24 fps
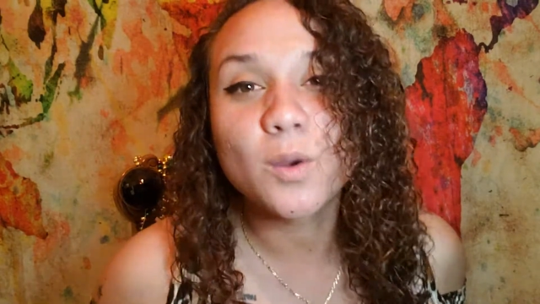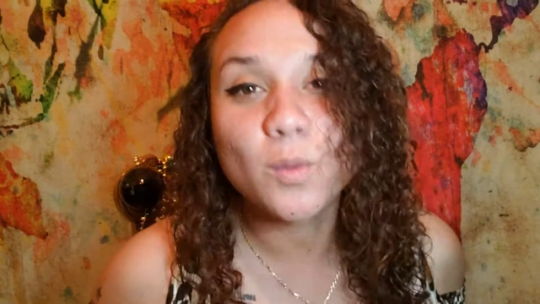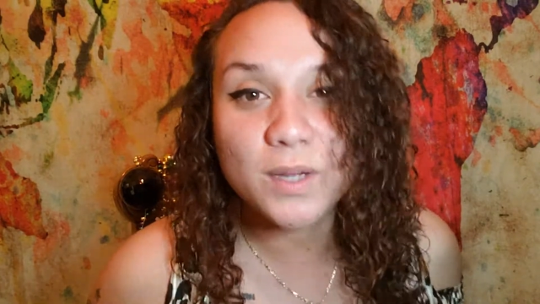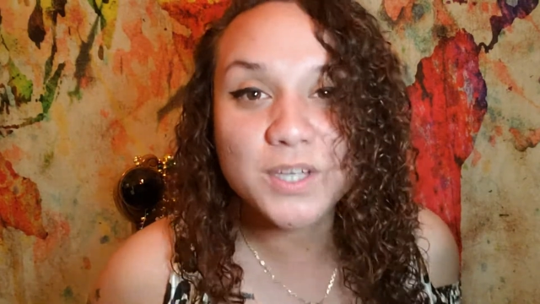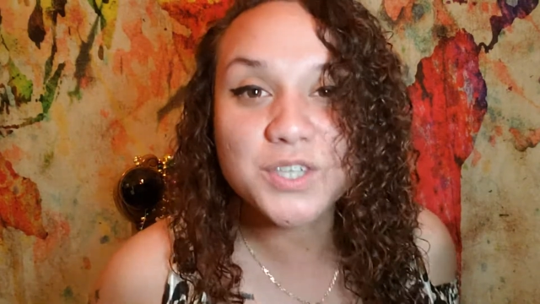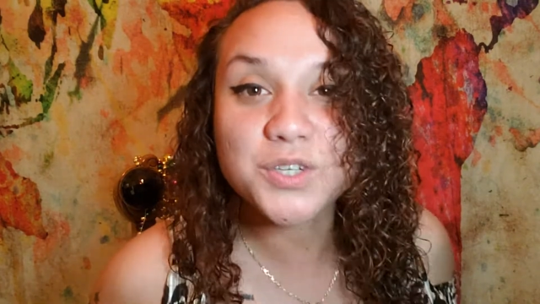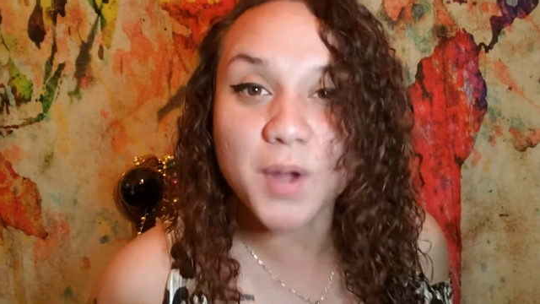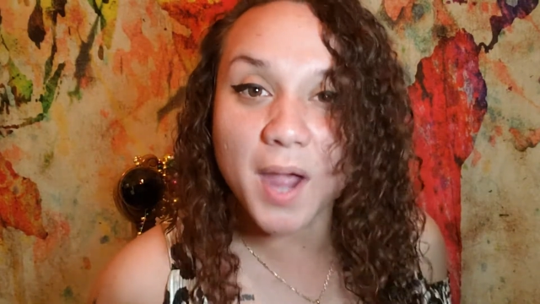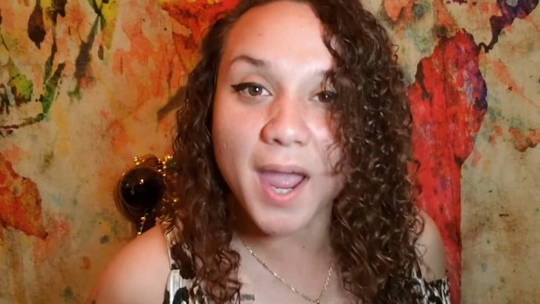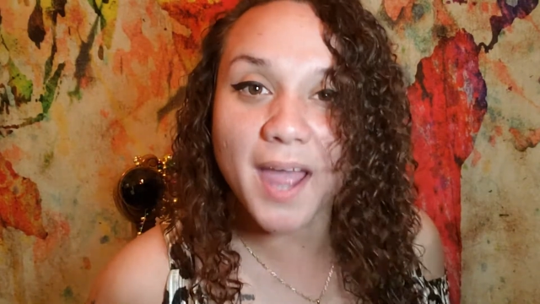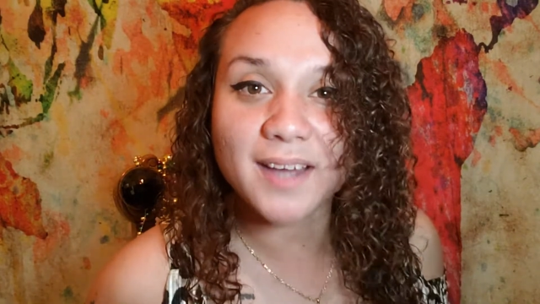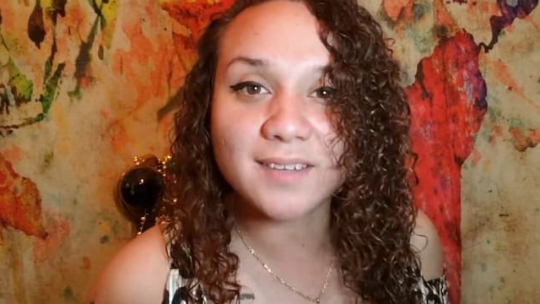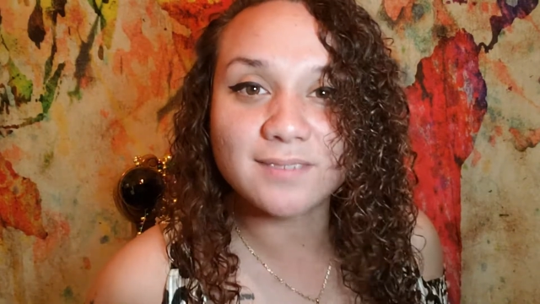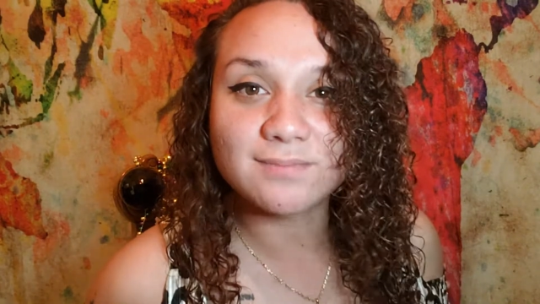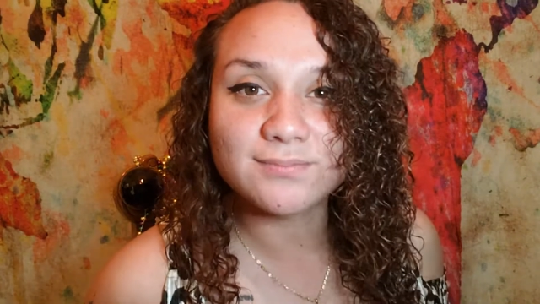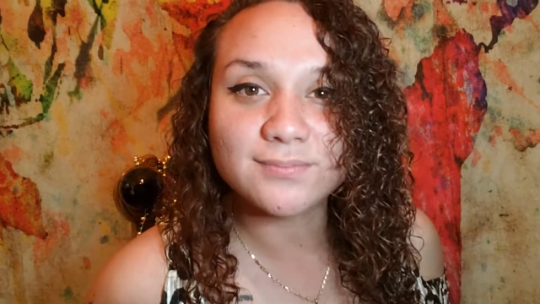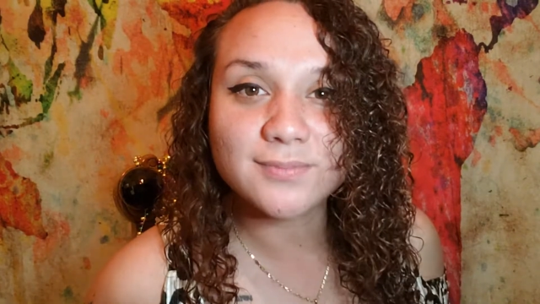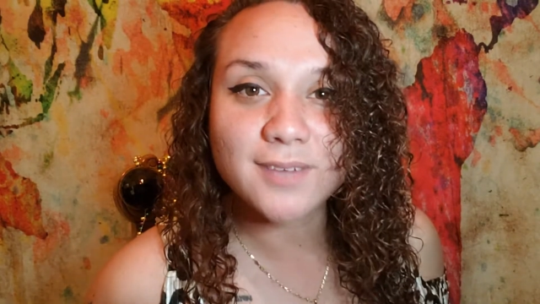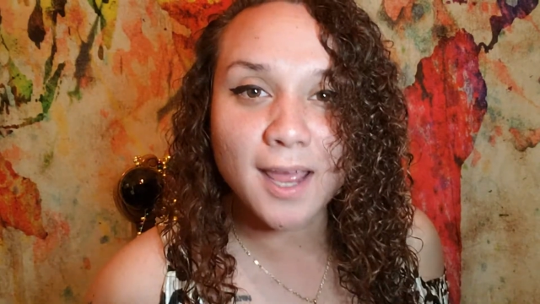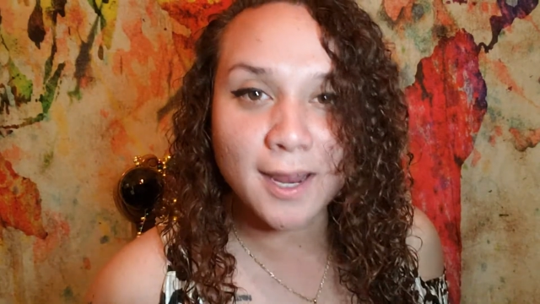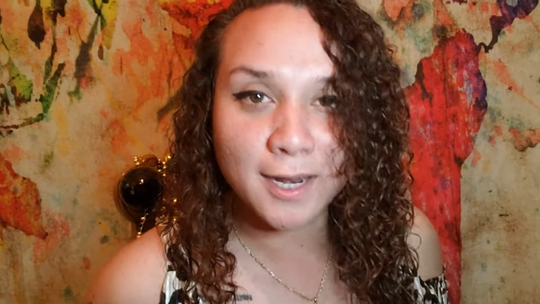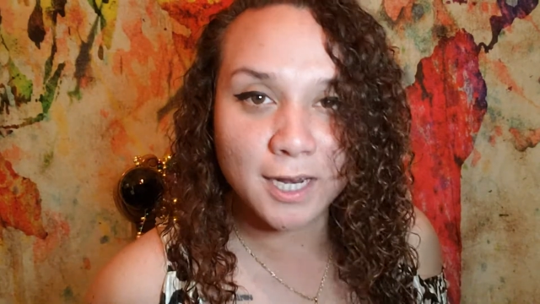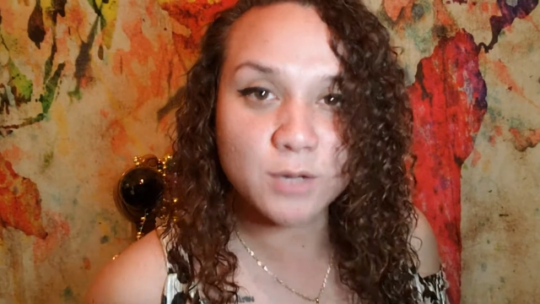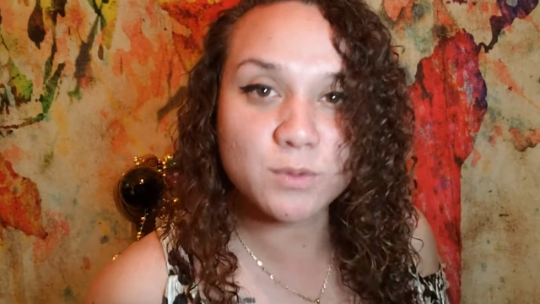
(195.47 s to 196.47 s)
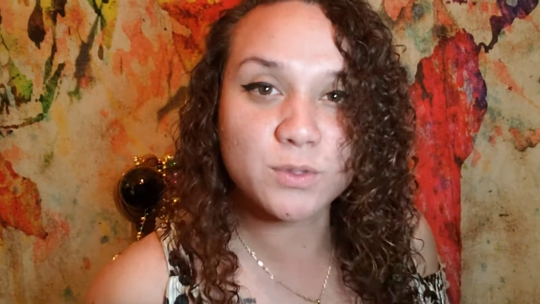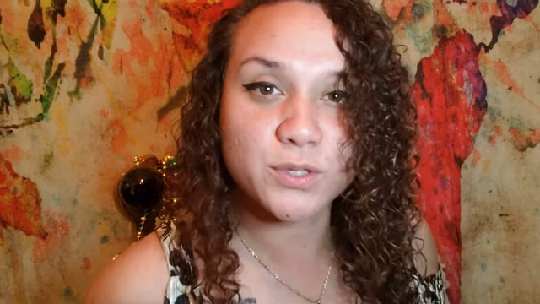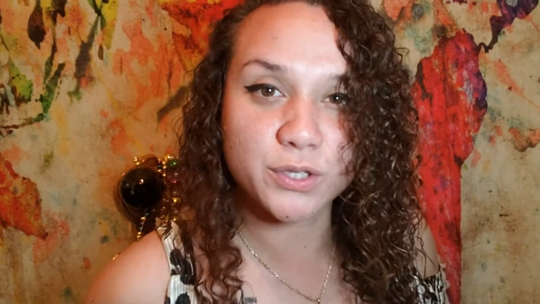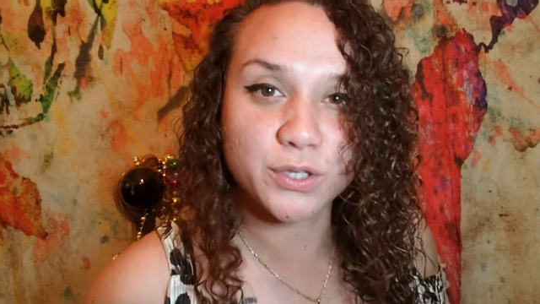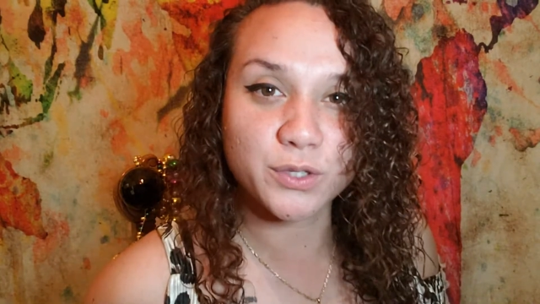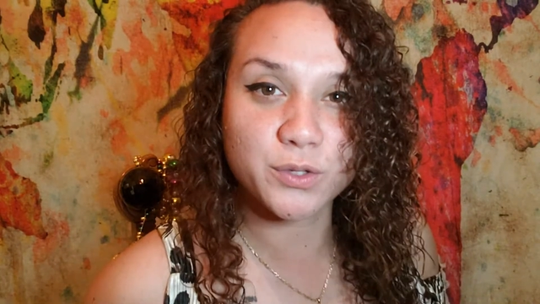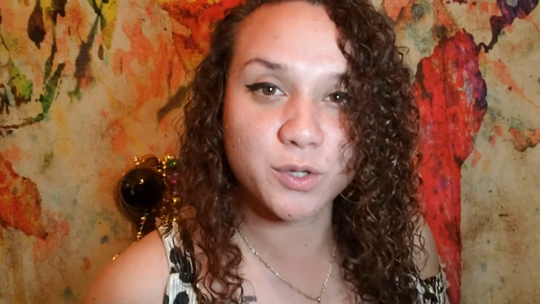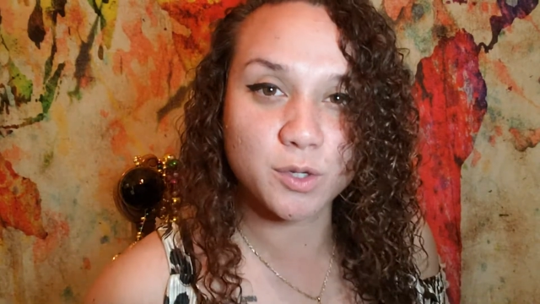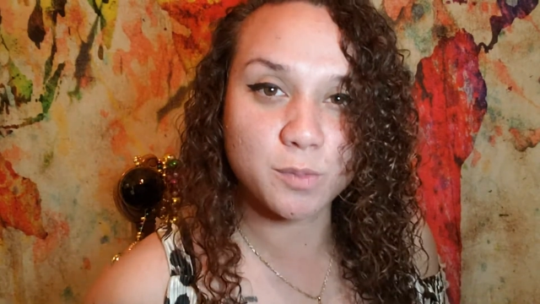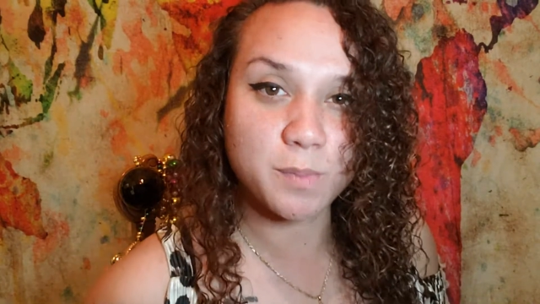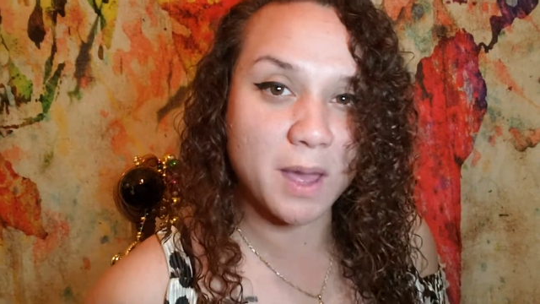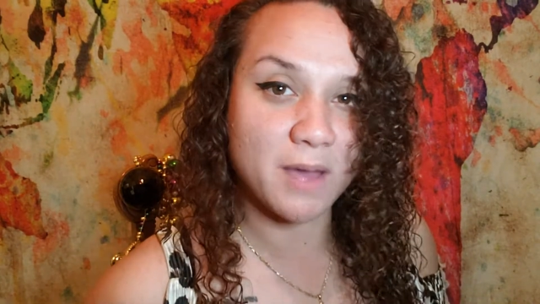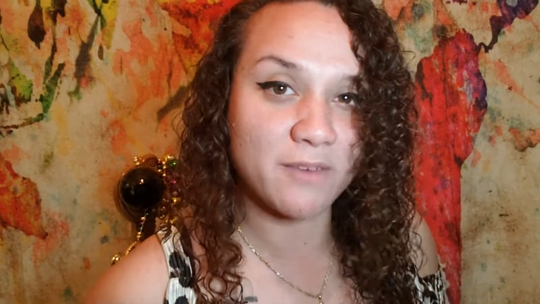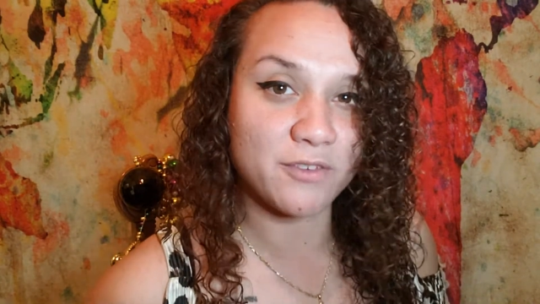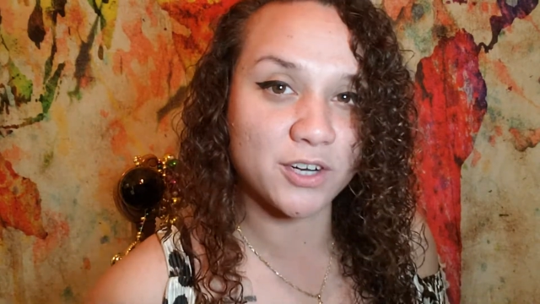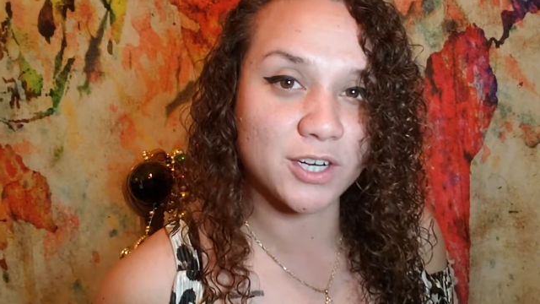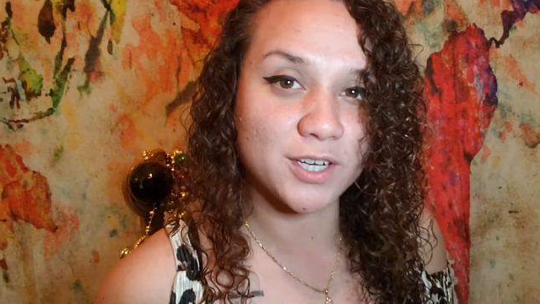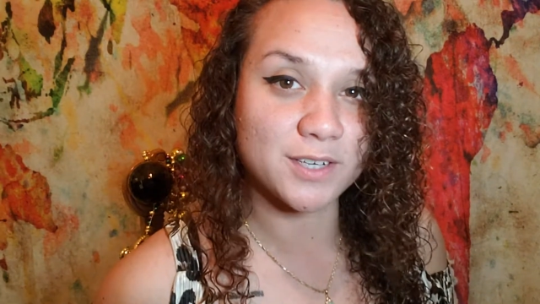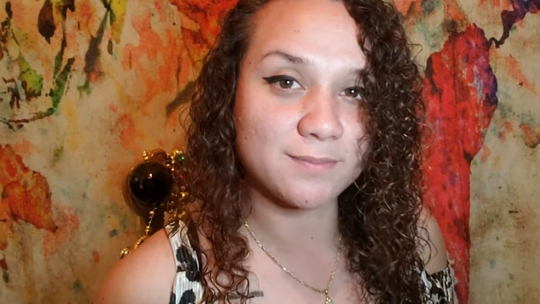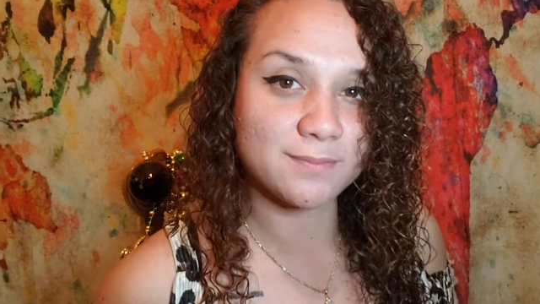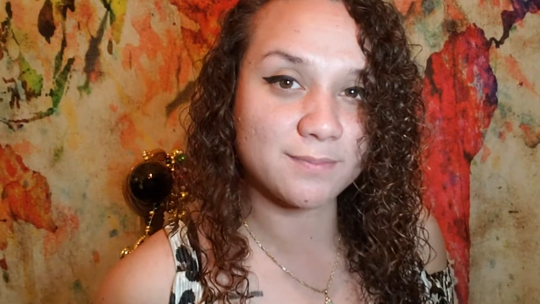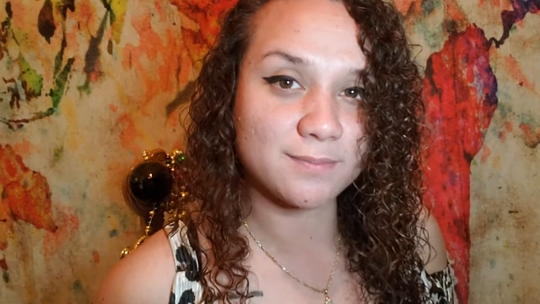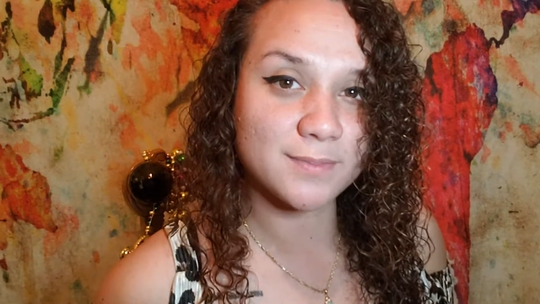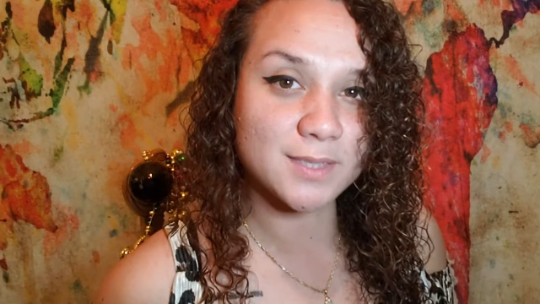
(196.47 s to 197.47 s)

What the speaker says: we tried, and it was a group effort.